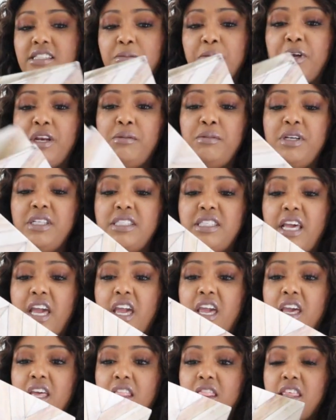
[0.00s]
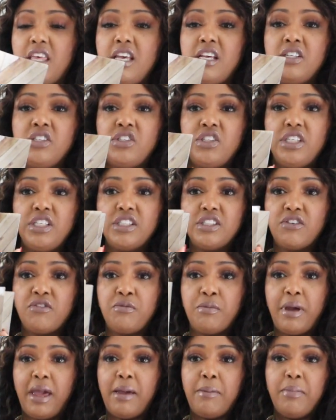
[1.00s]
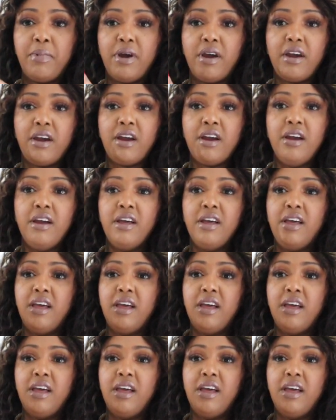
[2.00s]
I'm going to be taking these sheets of paper